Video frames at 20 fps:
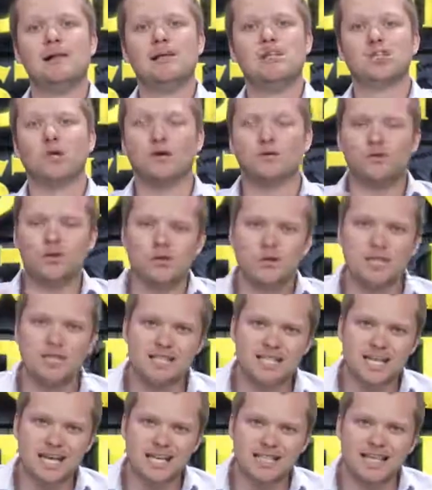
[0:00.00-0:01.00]
So if you can
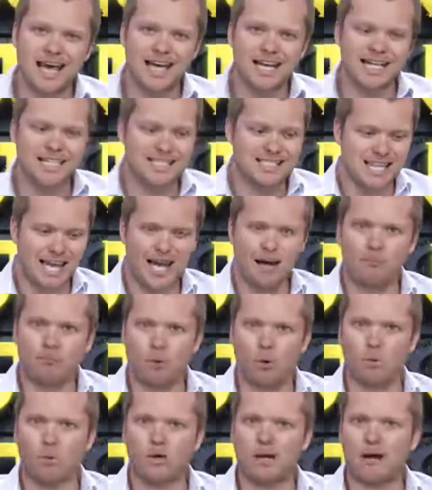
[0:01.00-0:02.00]
take that
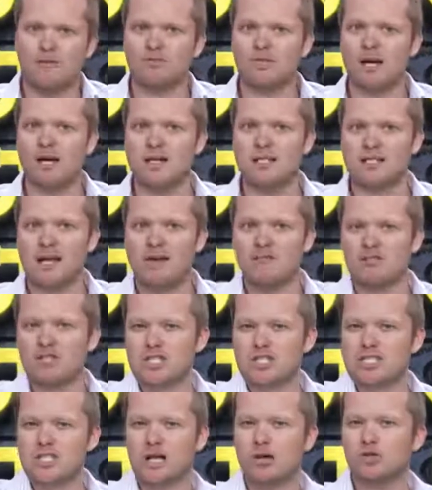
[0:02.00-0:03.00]
example, what I've done is I've
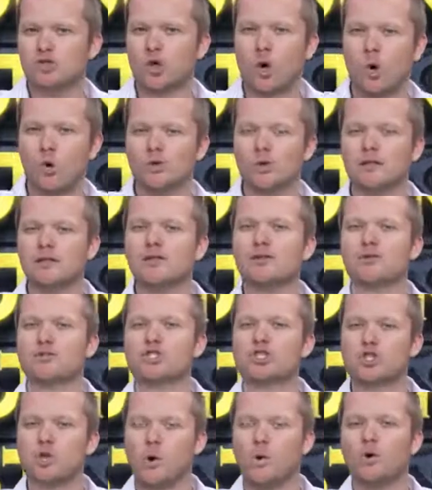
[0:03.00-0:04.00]
just told a little
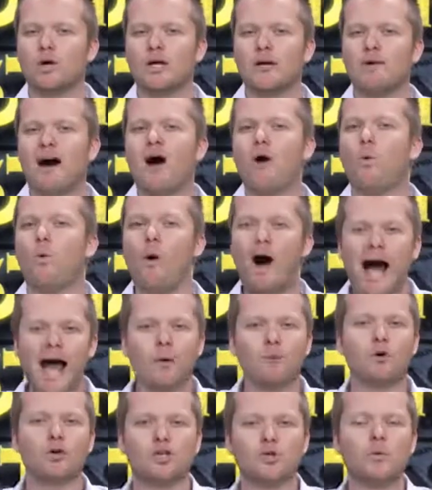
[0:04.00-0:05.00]
story about why
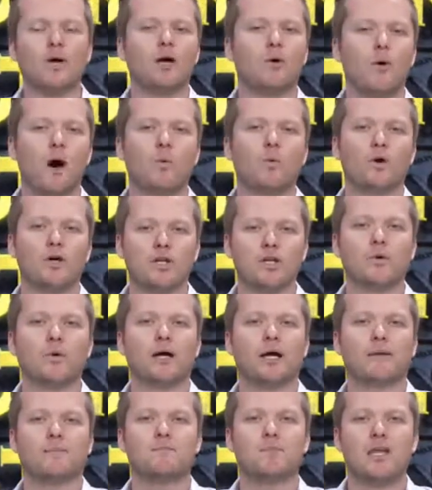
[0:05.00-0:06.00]
we're doing what we're
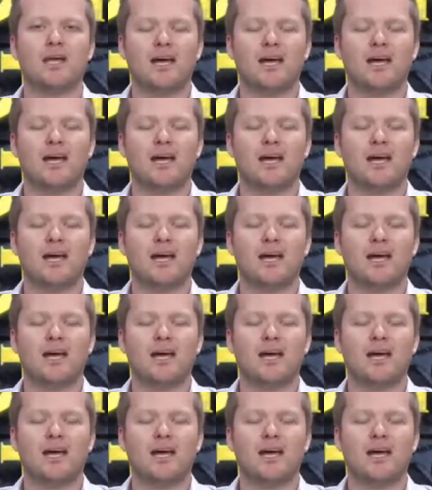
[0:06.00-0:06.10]
doing.